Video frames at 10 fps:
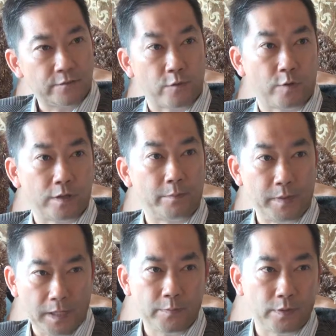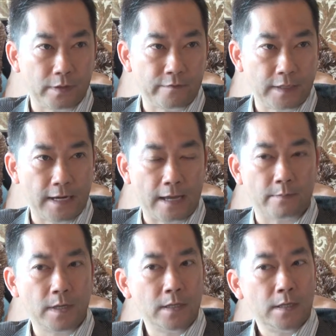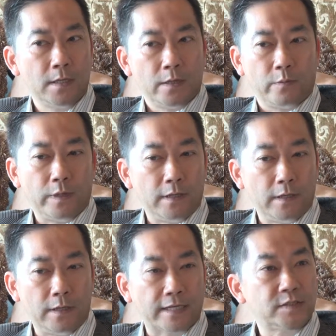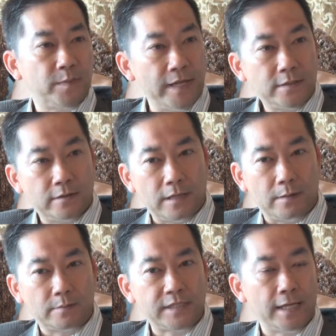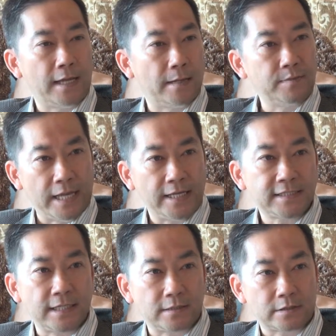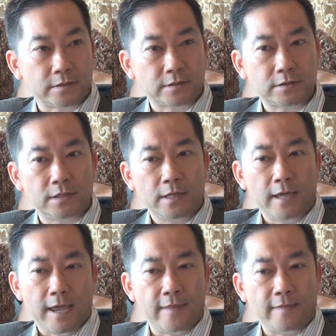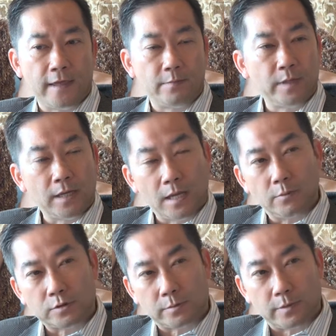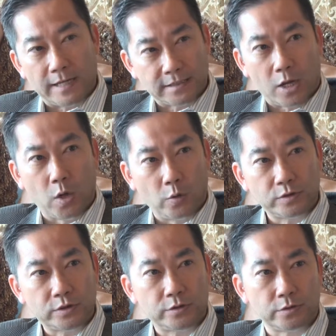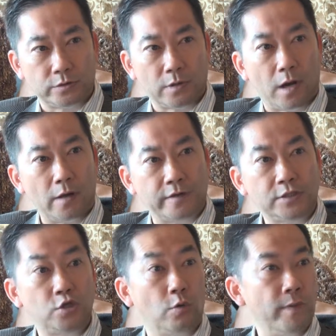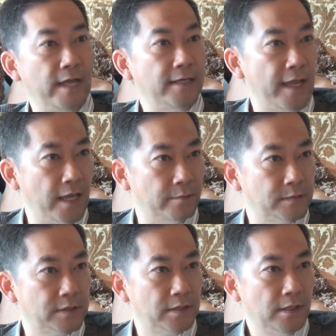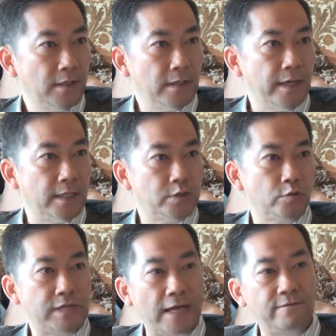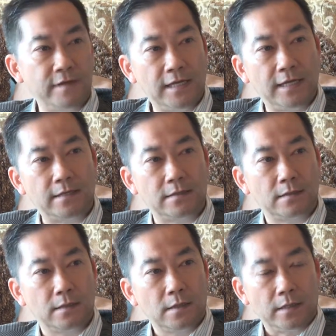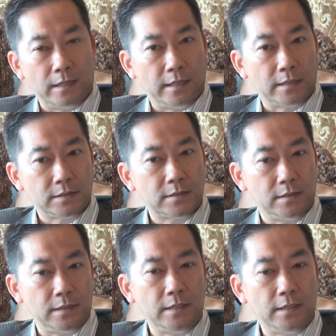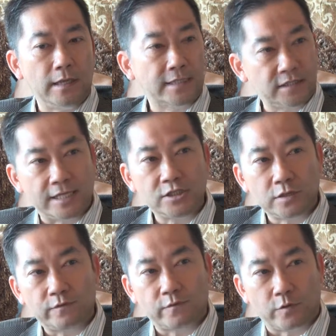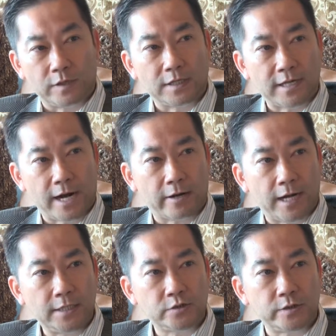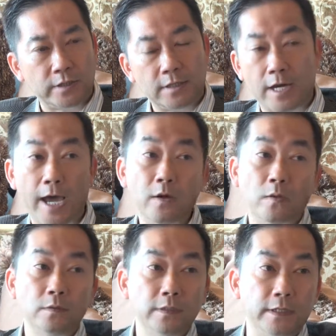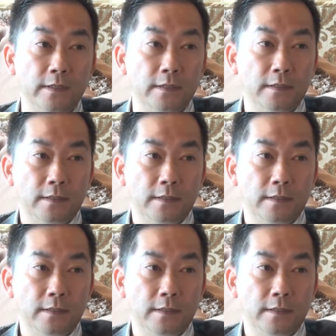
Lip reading: for the people of Vietnam, we explained to them setting up data centers and then being able to, as a host to all these domain names. And so dotVN is the extension for the entire country. Not only